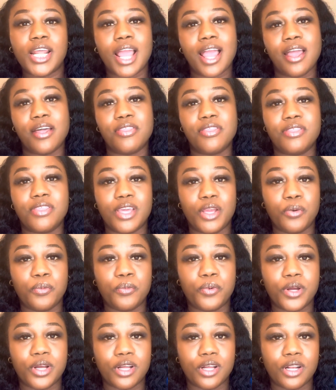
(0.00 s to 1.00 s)
and they
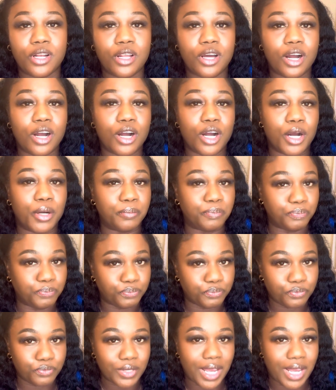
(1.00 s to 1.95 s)
will um